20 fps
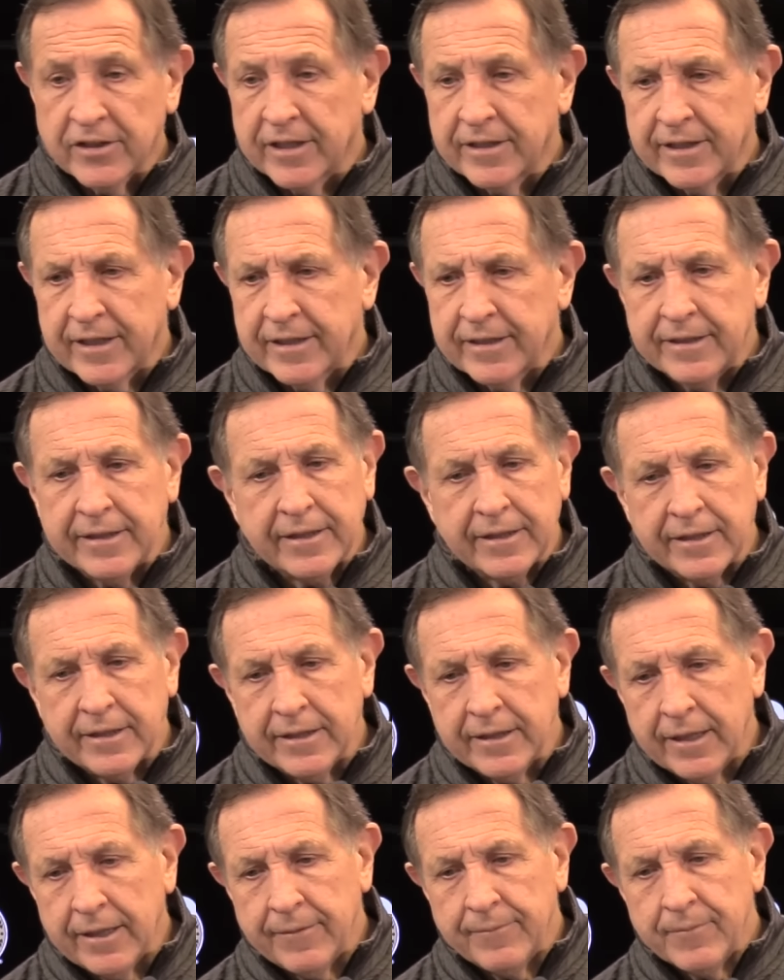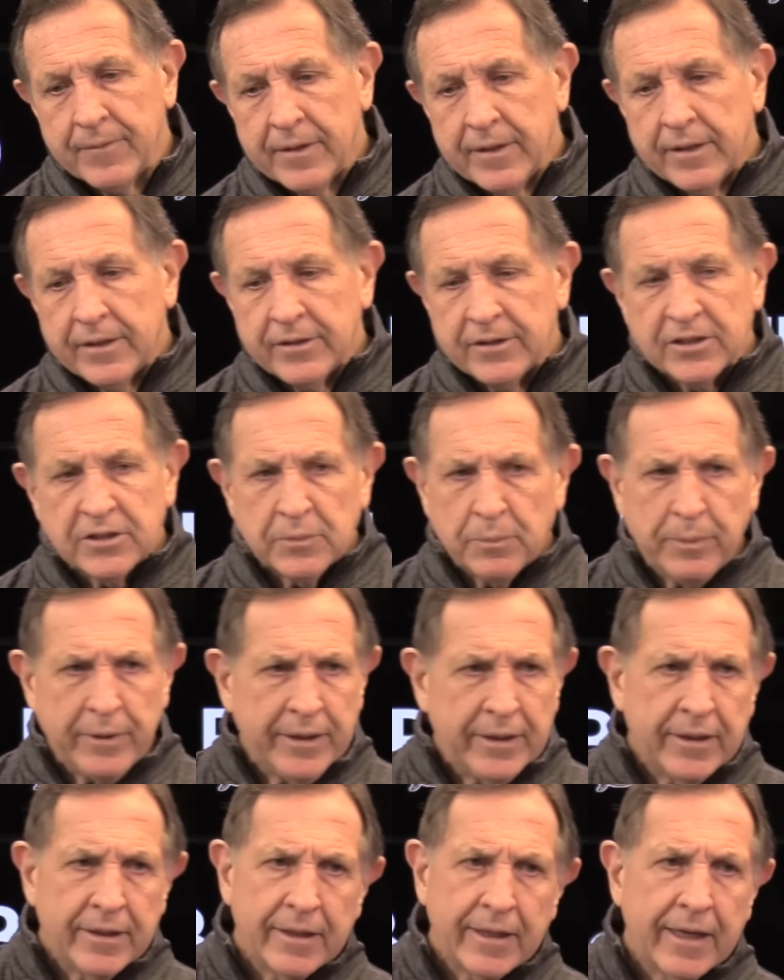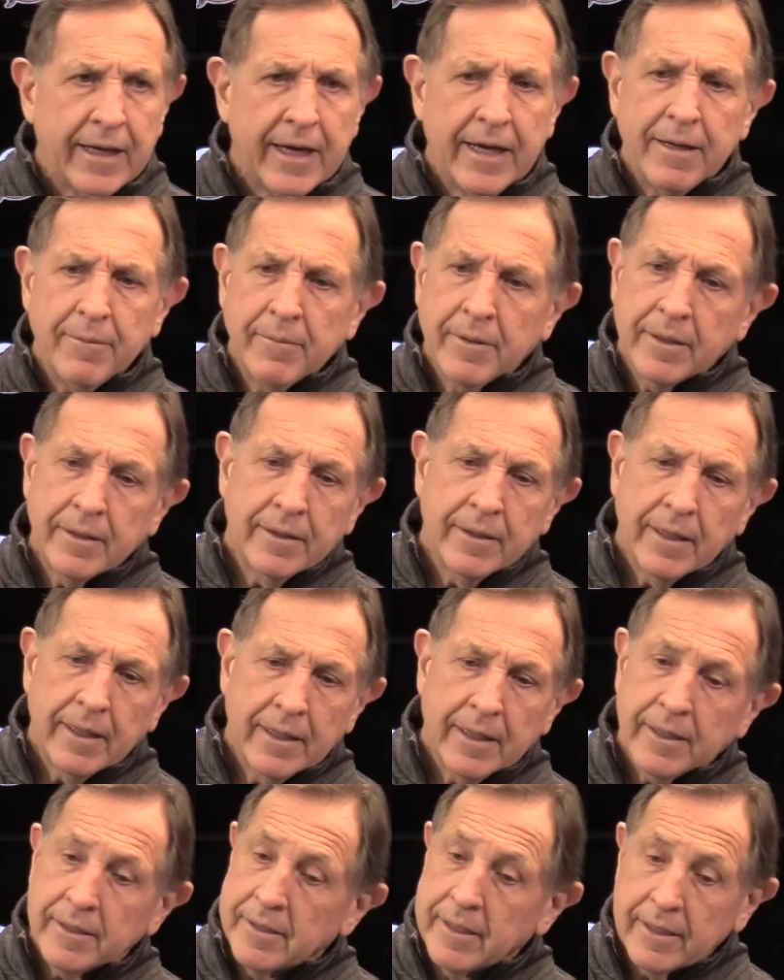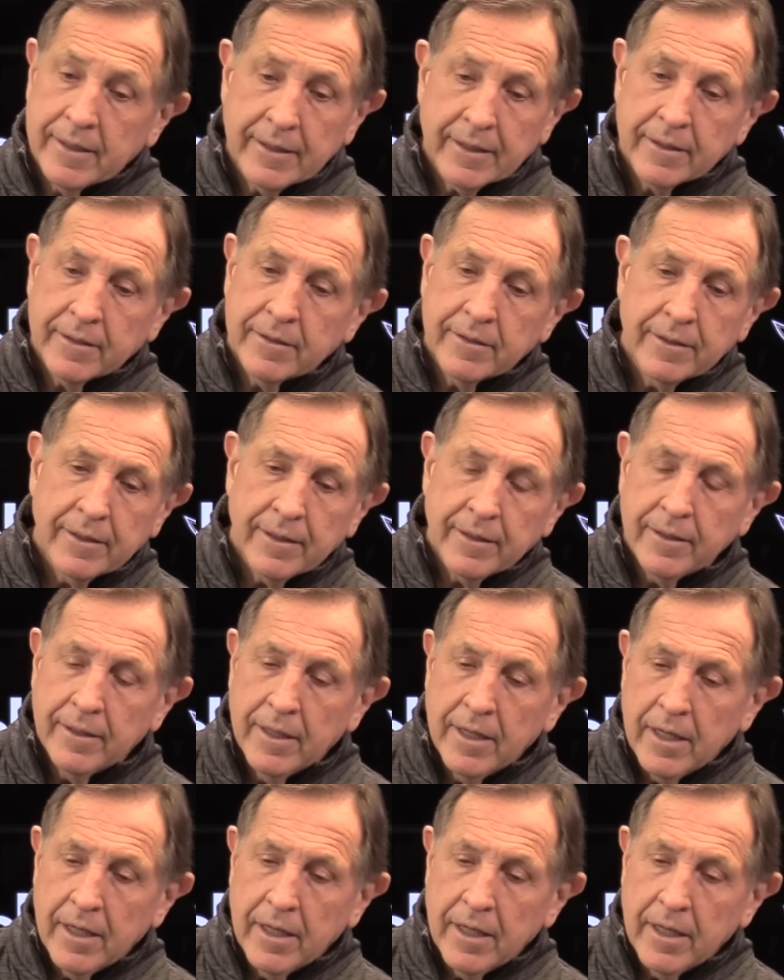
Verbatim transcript: I think the uh, the speed of the game, and, and I think that uh,